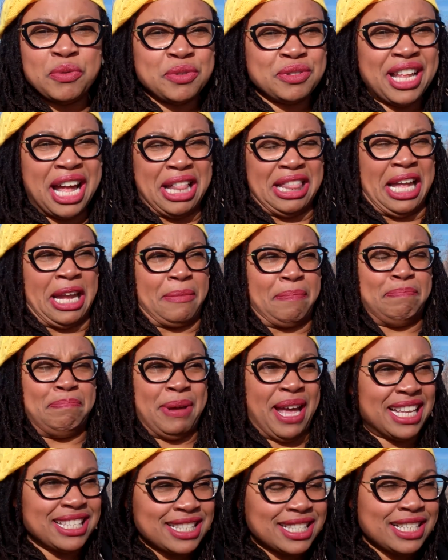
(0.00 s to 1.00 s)
not like
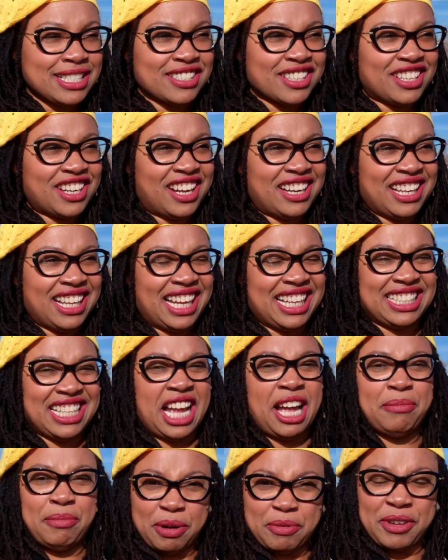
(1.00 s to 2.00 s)
besties or nothing like
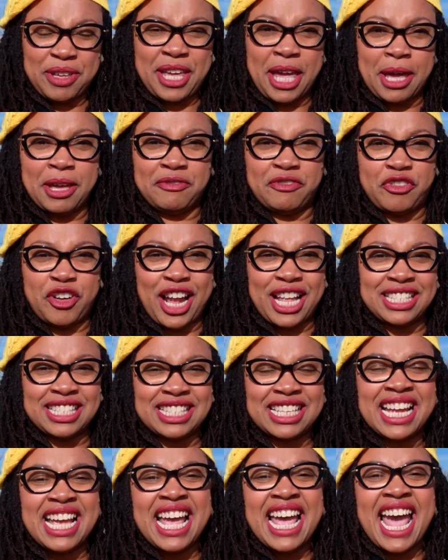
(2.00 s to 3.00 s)
that, but we became
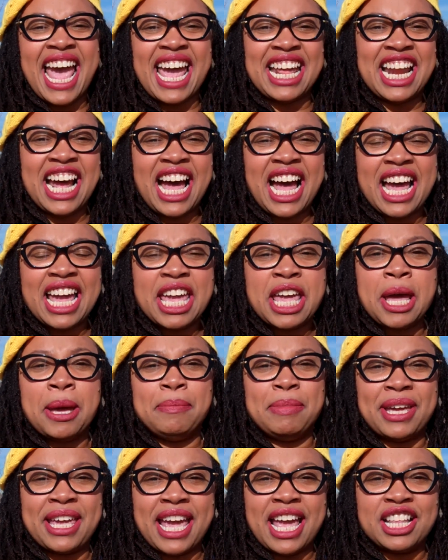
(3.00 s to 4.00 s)
friends, and I
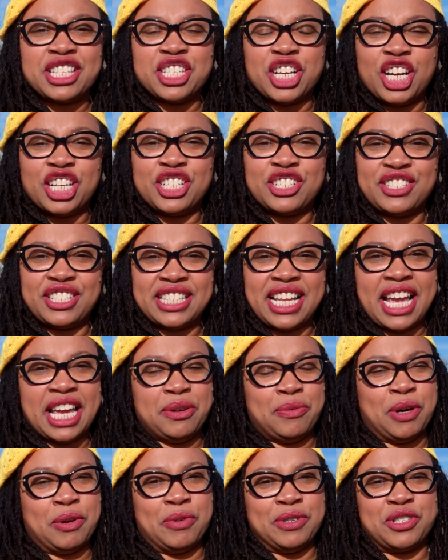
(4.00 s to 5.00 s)
began to
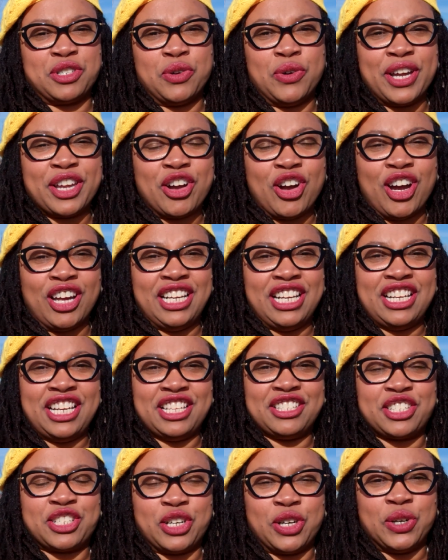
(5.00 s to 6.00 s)
understand what was going on in
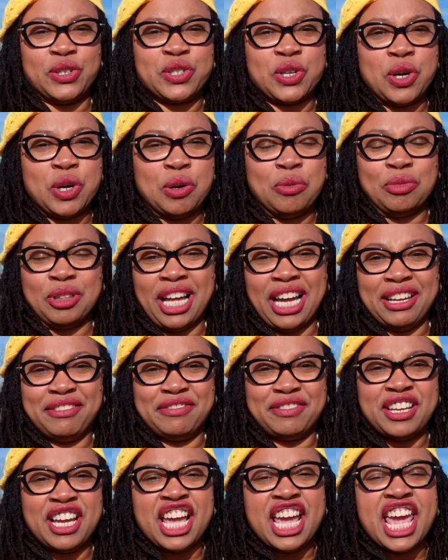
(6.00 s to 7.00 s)
this girl's home
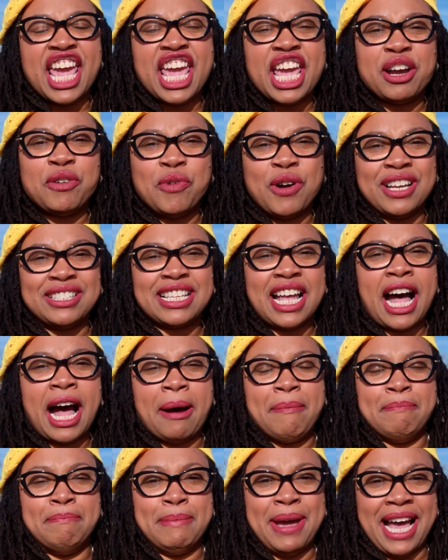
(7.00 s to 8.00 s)
life. It was a
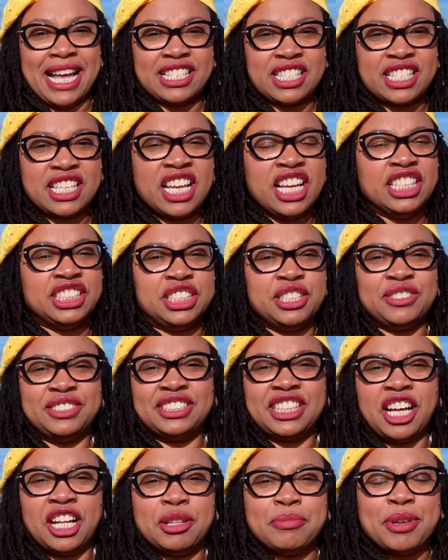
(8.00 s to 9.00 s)
mess. She was
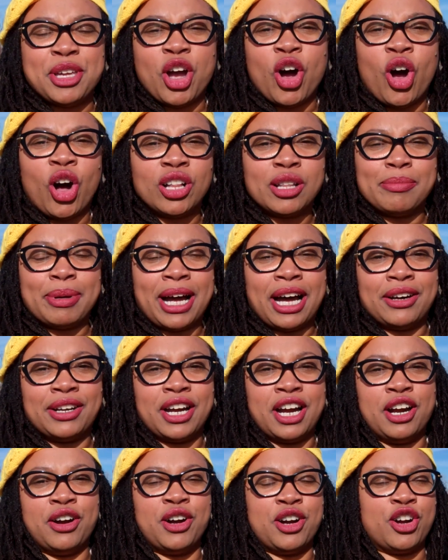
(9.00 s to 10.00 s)
telling me all about
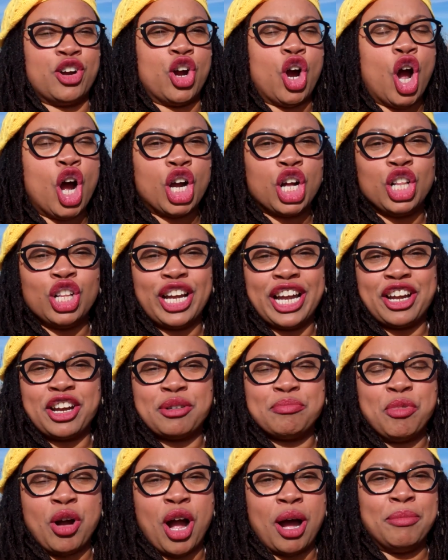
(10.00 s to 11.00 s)
how her uncle and her
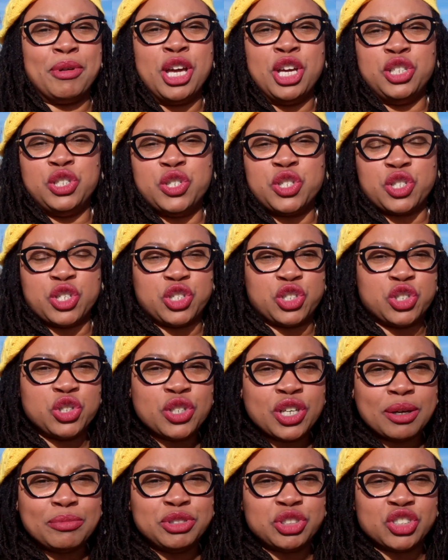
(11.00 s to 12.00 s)
mom used to
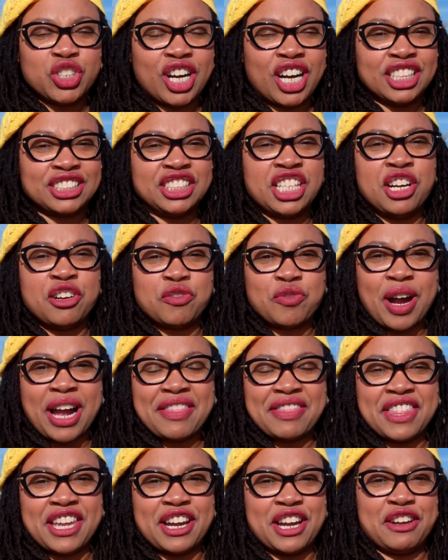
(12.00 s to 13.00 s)
shoot up drugs
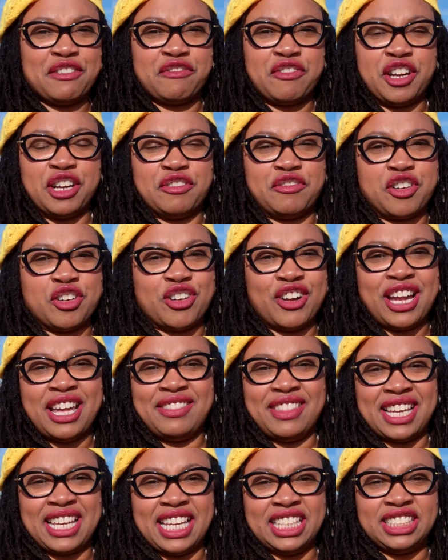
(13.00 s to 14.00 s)
right there in front of her in
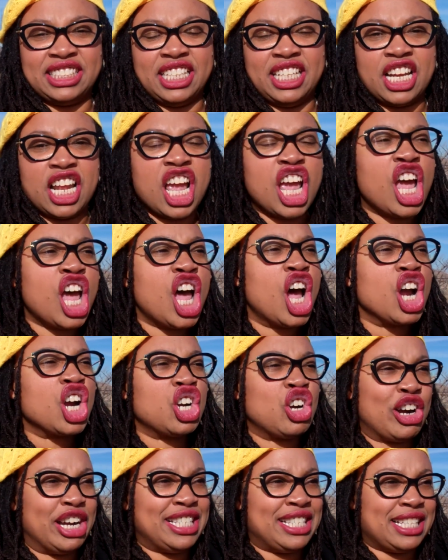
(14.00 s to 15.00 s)
the kitchen.
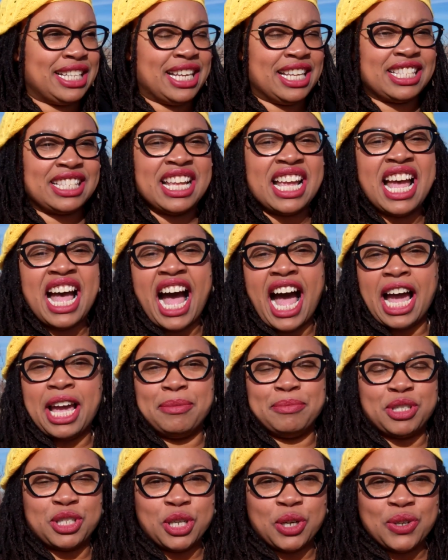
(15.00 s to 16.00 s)
Craziness. I
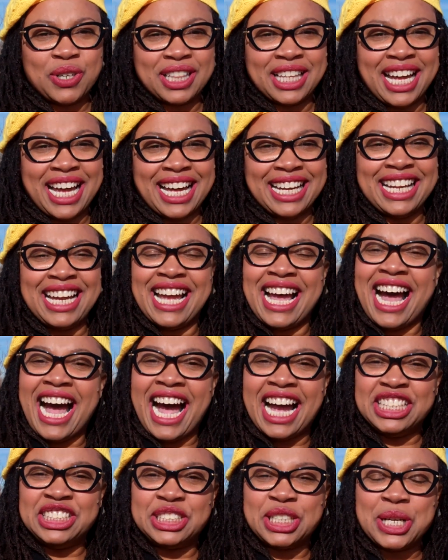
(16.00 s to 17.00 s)
am so glad
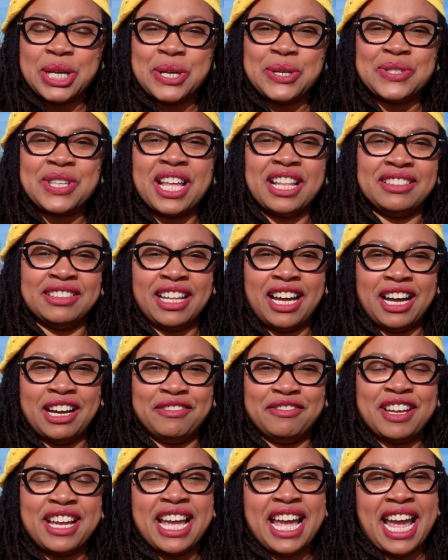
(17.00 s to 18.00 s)
I chose
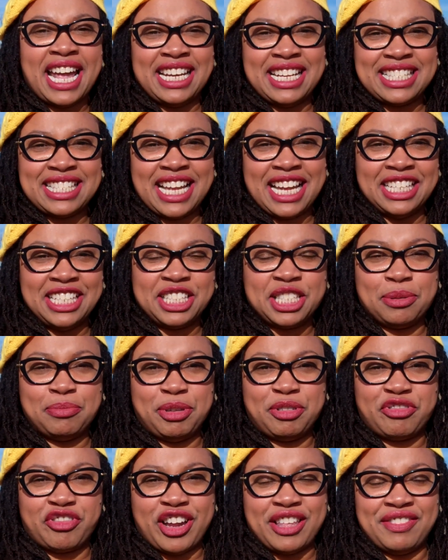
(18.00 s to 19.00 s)
love and decided to
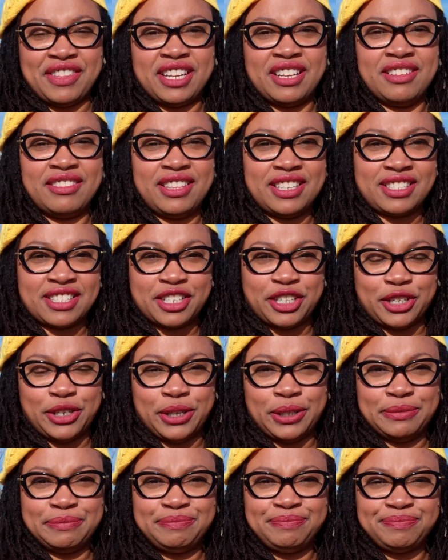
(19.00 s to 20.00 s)
befriend this
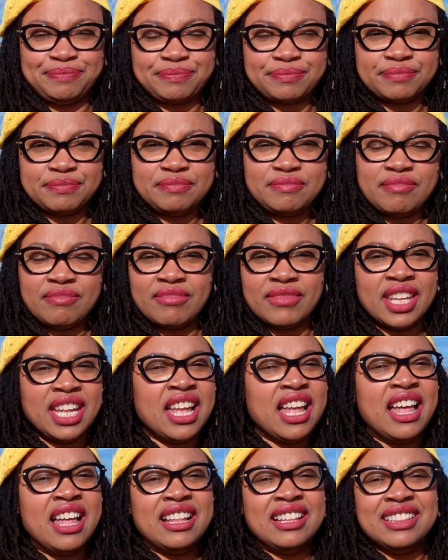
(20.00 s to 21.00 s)
girl.
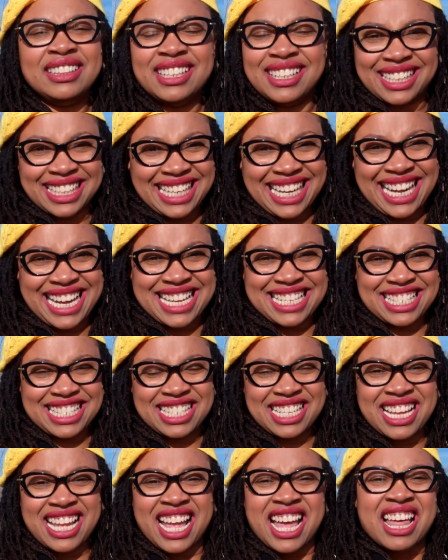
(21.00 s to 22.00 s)
Look,
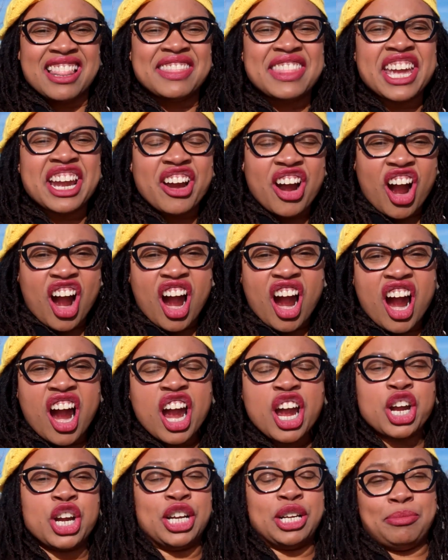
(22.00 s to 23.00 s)
guys, there
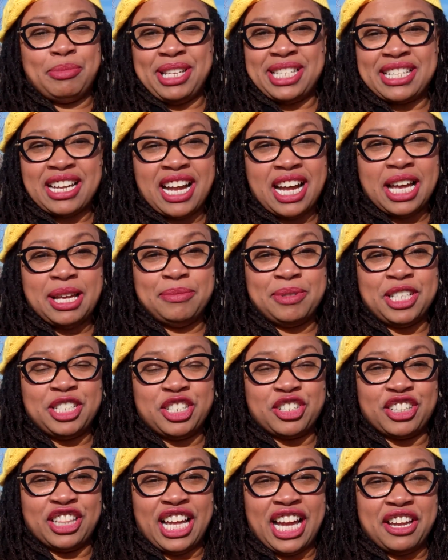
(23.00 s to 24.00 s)
are going to be times in
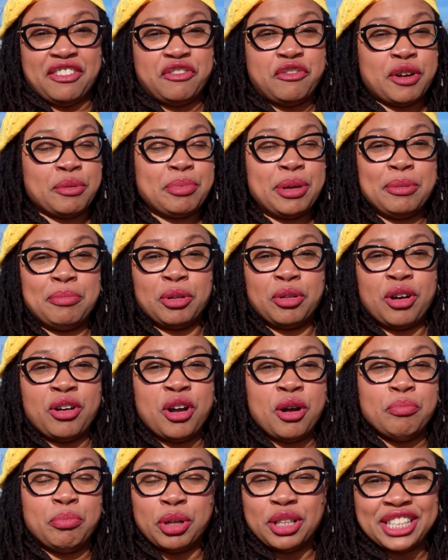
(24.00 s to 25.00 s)
your life where people
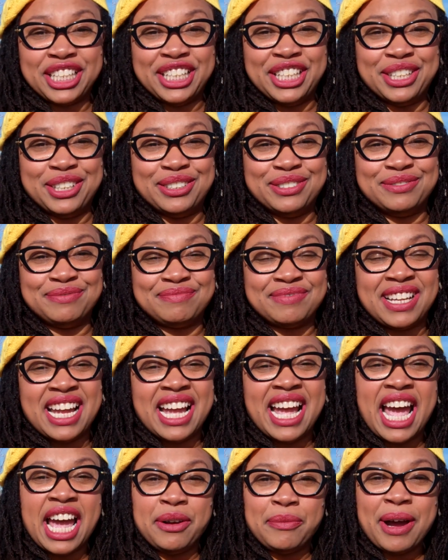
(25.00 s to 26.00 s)
bully you.
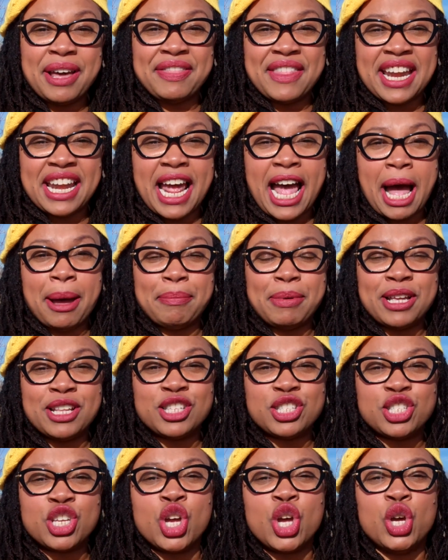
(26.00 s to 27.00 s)
And when that
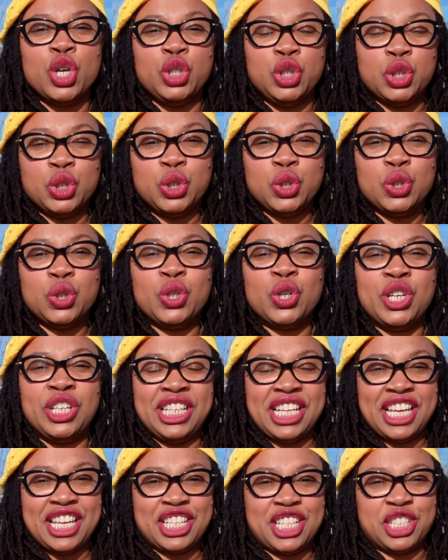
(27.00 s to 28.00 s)
happens, you
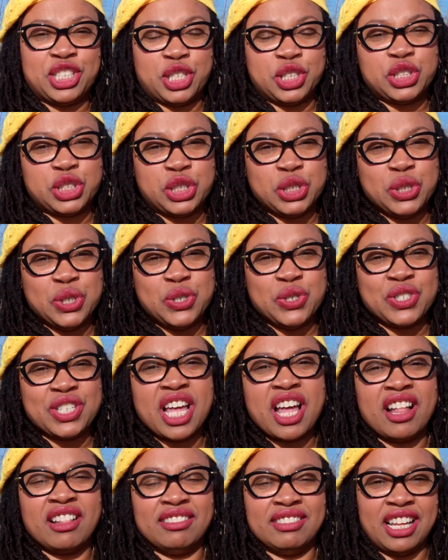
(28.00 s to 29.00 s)
need to choose
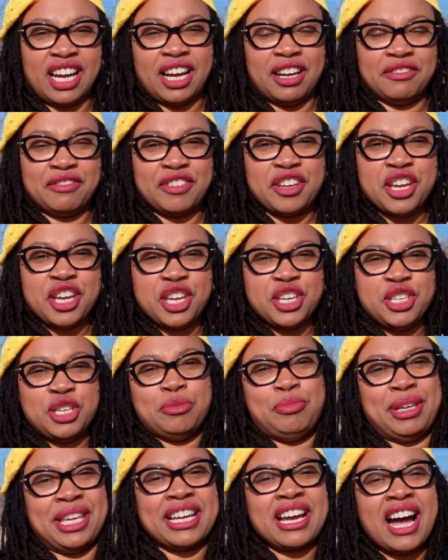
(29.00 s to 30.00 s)
love. You
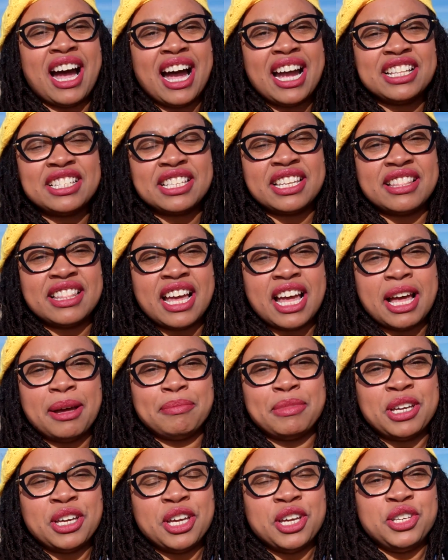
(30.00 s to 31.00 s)
be kind to
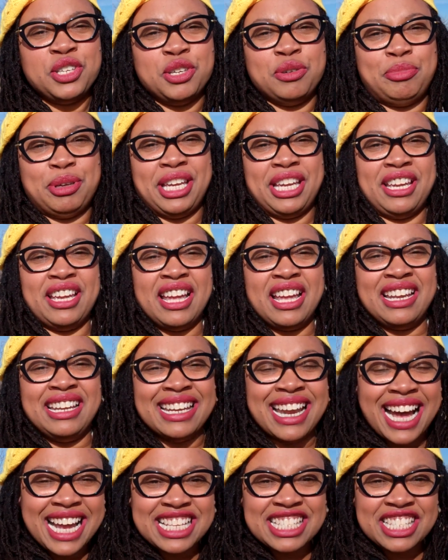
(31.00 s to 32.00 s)
them, you be
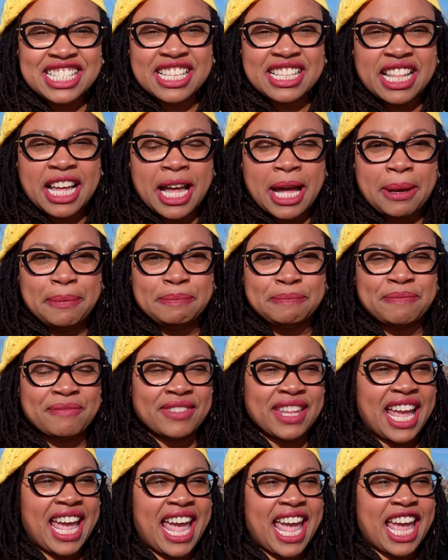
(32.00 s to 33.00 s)
nice to them,
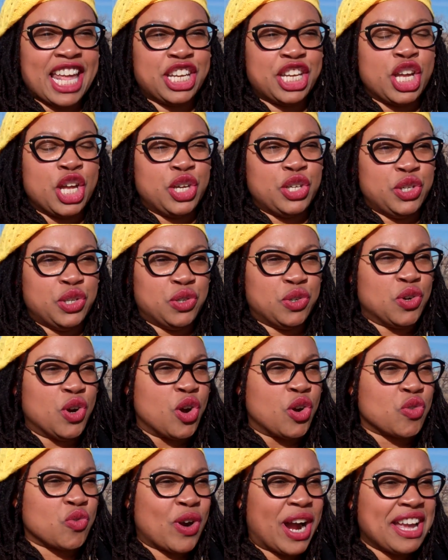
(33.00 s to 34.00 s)
and you
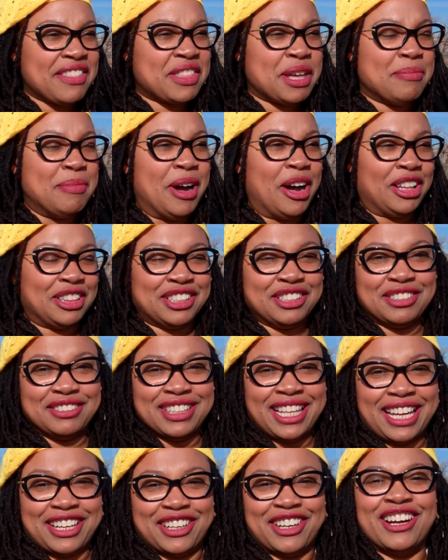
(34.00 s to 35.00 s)
write them a little
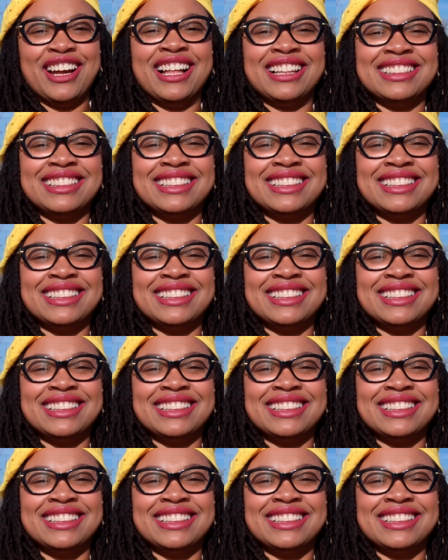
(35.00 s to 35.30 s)
letter.